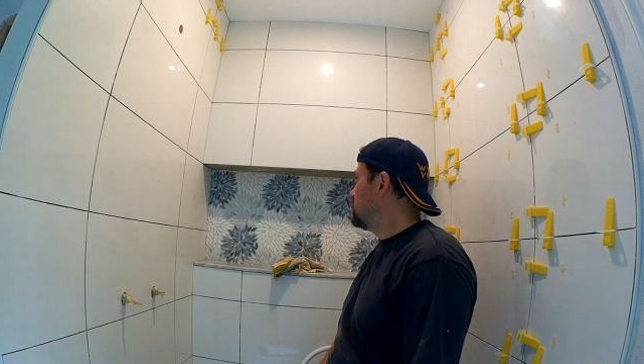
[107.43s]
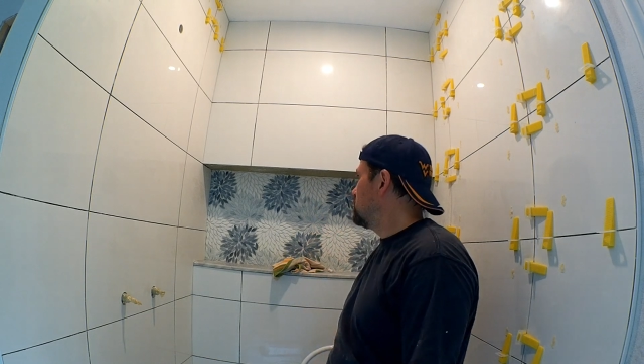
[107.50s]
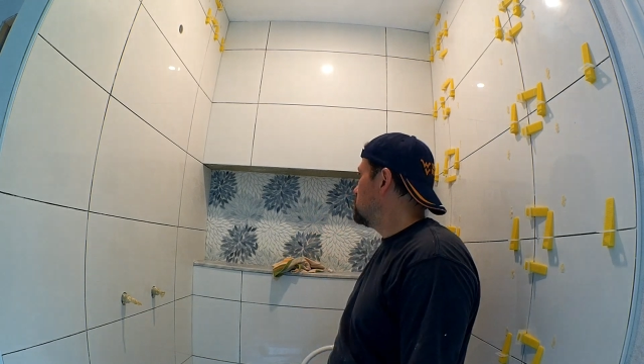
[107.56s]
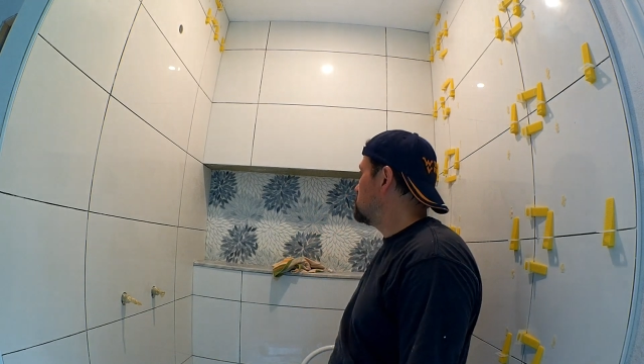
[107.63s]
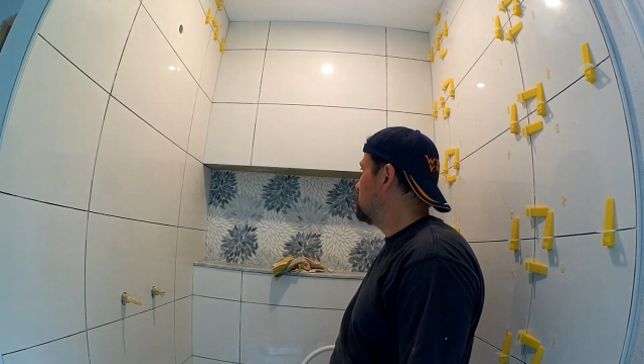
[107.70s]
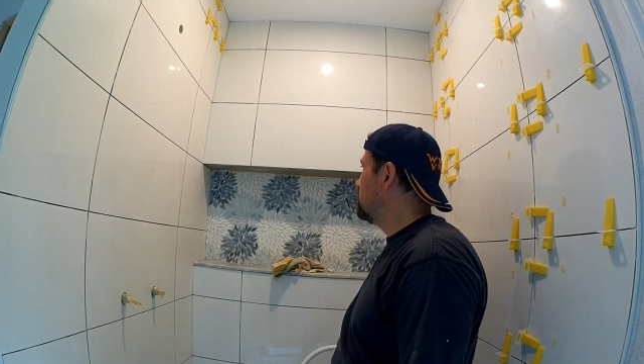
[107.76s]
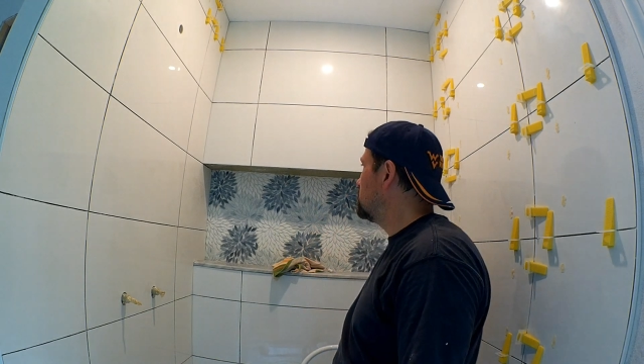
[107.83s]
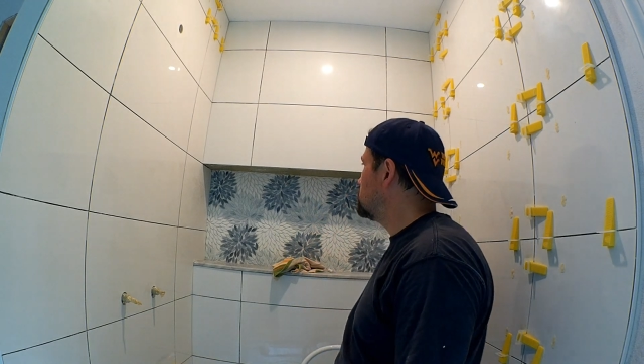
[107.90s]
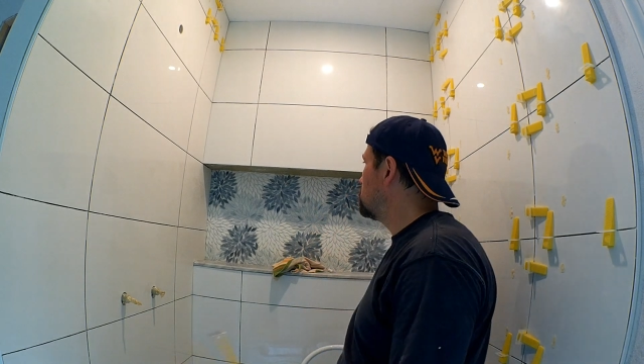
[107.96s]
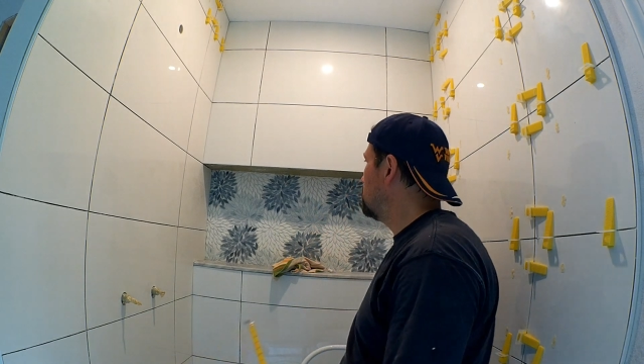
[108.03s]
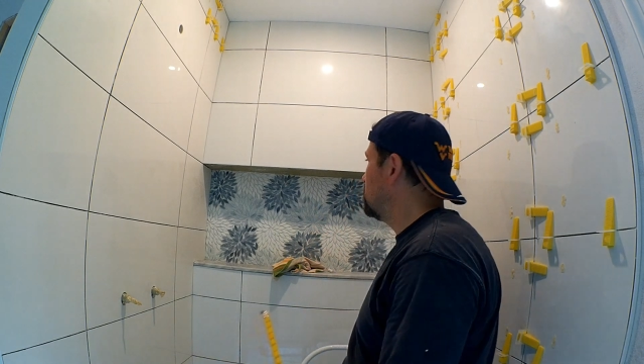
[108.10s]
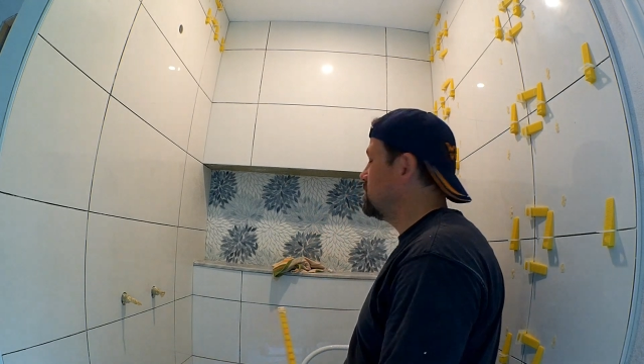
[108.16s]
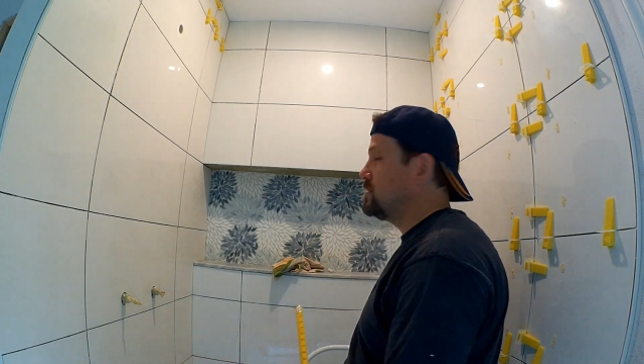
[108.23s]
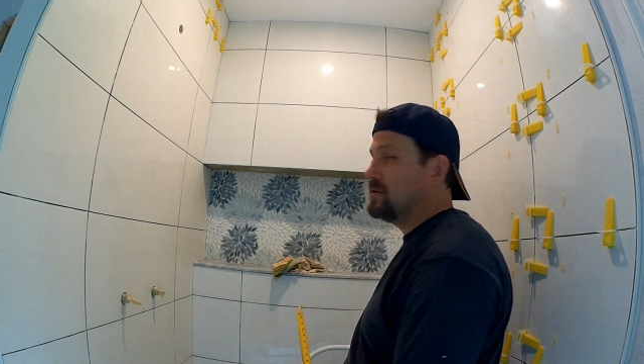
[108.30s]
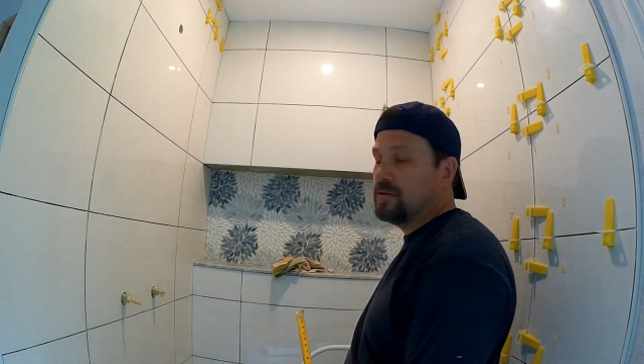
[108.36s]
So let's go
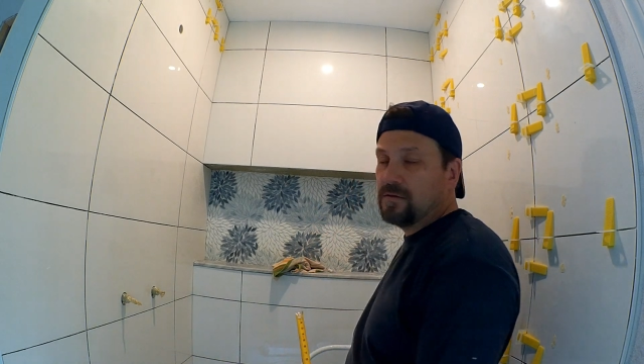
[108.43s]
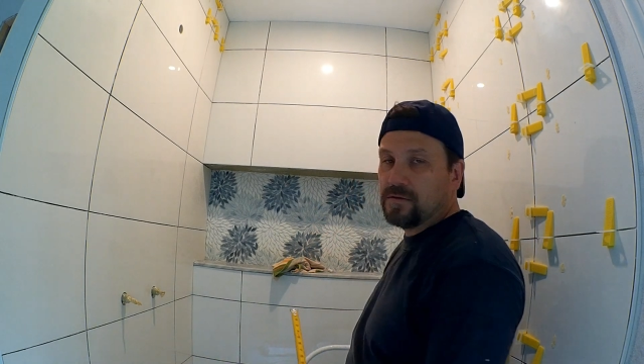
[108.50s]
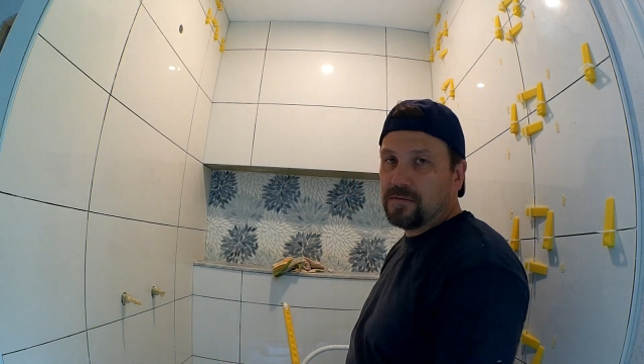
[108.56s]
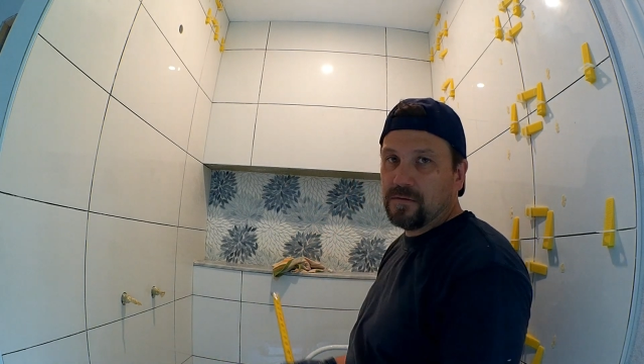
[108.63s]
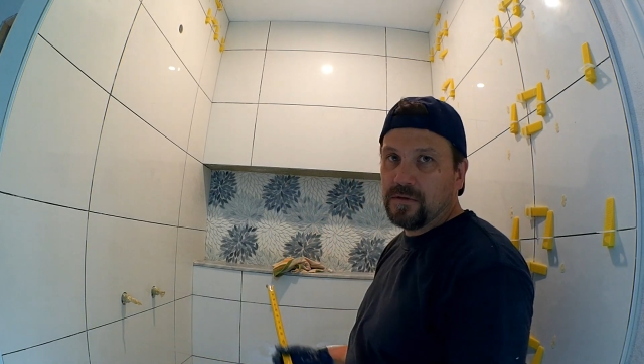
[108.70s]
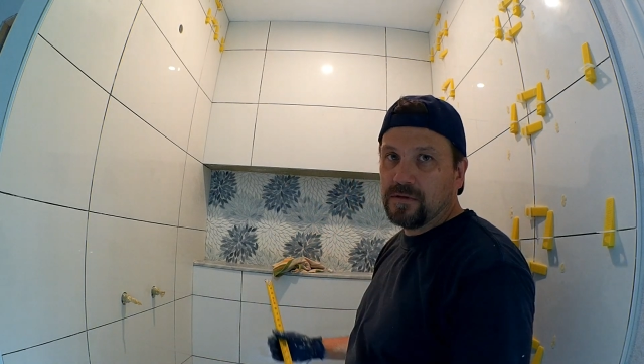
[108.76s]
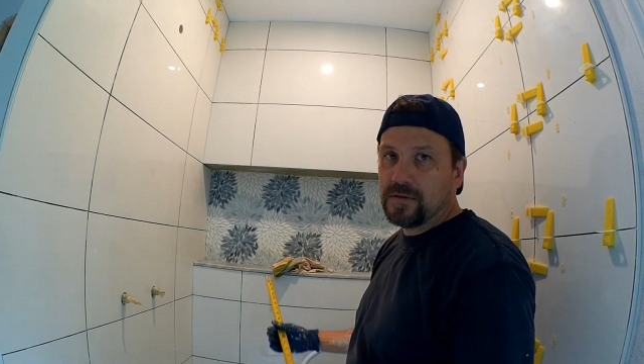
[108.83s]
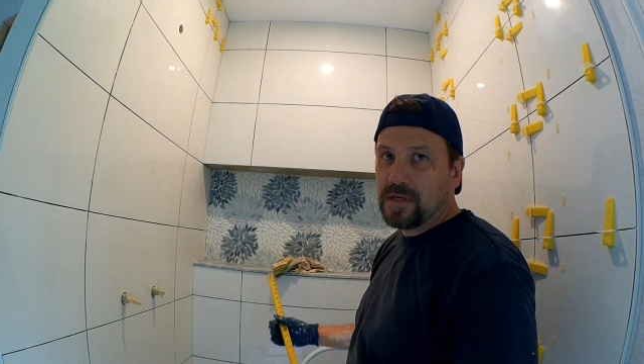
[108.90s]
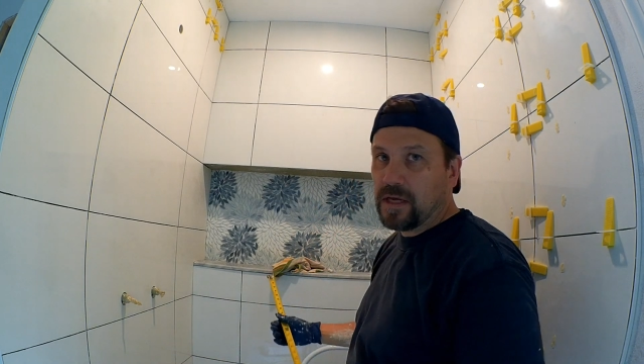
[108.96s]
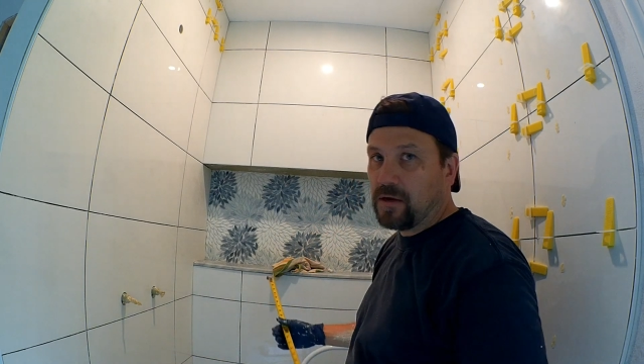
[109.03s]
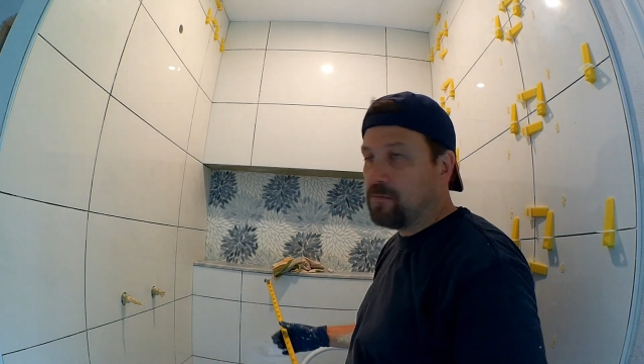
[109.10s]
ahead and take a